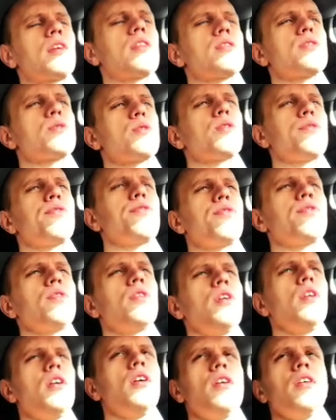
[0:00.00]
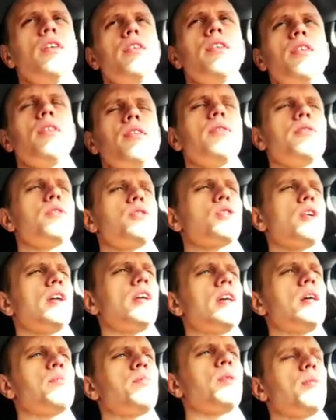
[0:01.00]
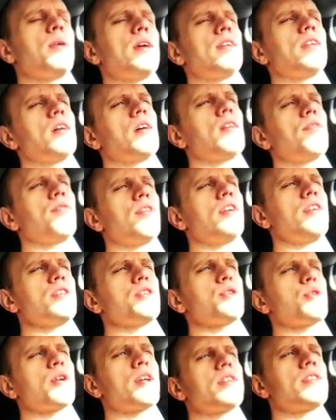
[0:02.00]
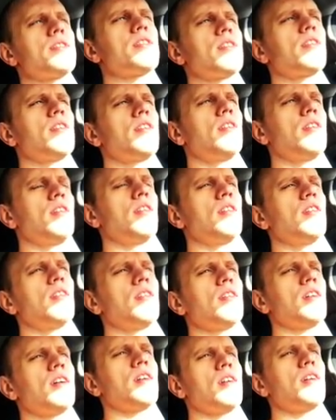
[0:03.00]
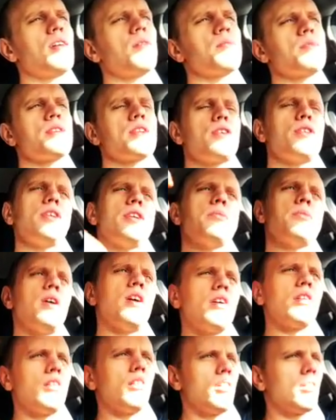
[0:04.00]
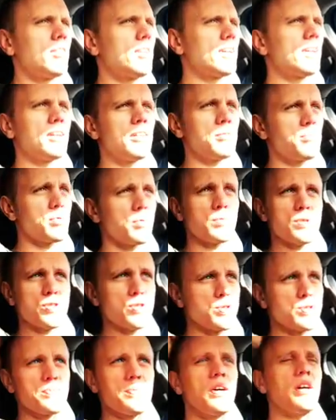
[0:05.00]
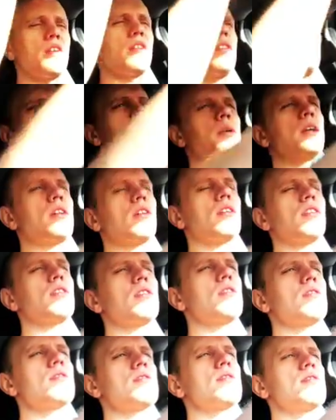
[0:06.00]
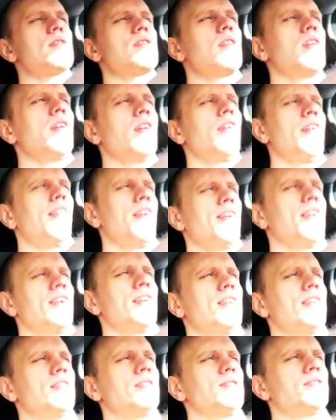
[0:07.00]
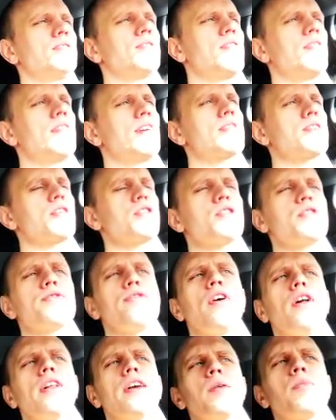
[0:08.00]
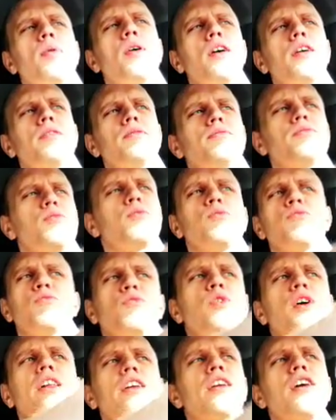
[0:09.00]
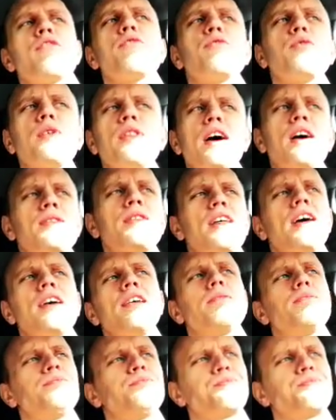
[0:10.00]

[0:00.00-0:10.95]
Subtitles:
sort of try to implement a very strict security model and permissions model, because things are just falling apart well enough without that.